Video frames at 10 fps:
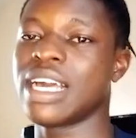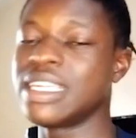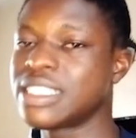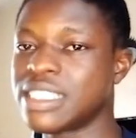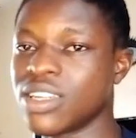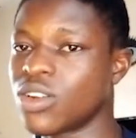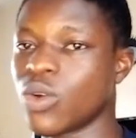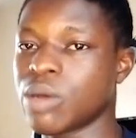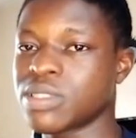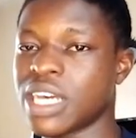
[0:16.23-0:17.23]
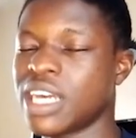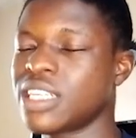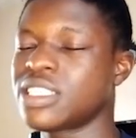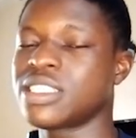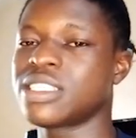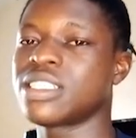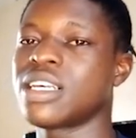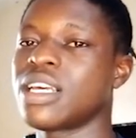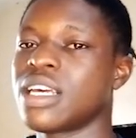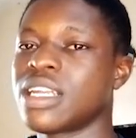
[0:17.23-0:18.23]
anything on your website
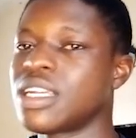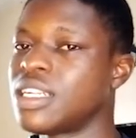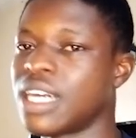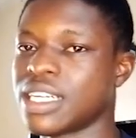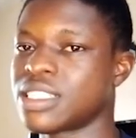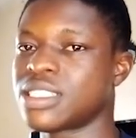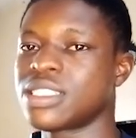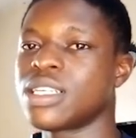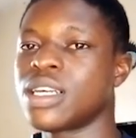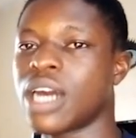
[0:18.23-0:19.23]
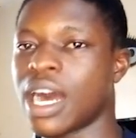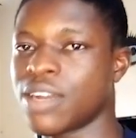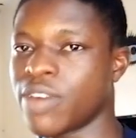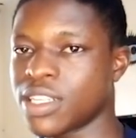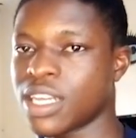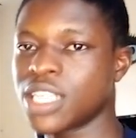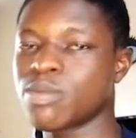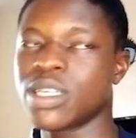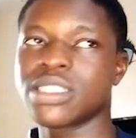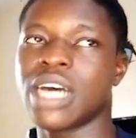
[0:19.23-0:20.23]
that
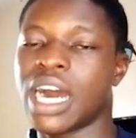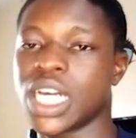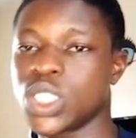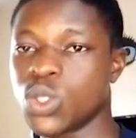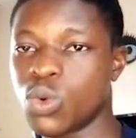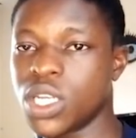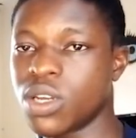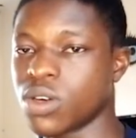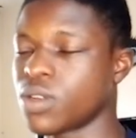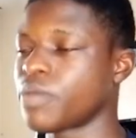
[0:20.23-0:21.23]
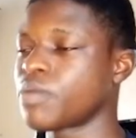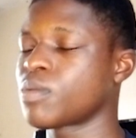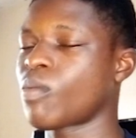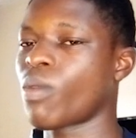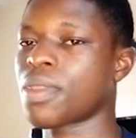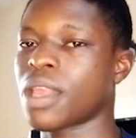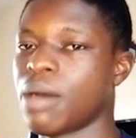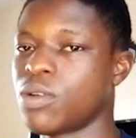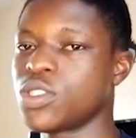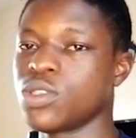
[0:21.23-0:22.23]
advertisements are showing on. I'm
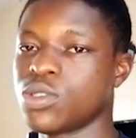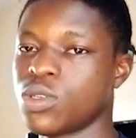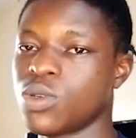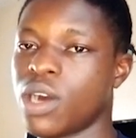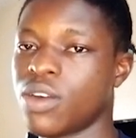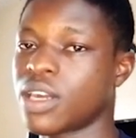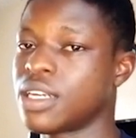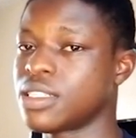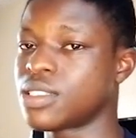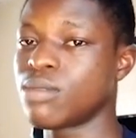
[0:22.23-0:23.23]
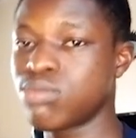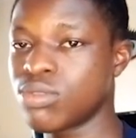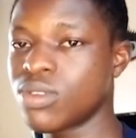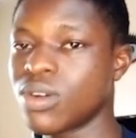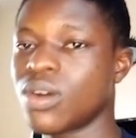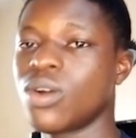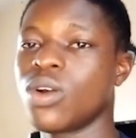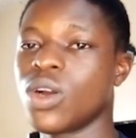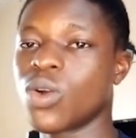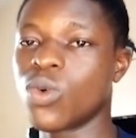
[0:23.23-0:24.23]
going to show you how you can disable
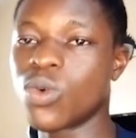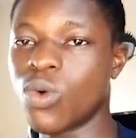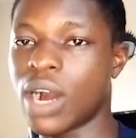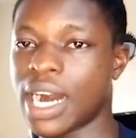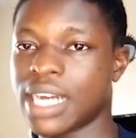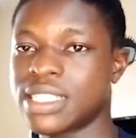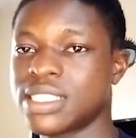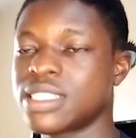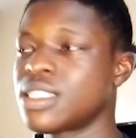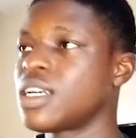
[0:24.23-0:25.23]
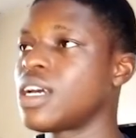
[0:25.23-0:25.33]
Google Ads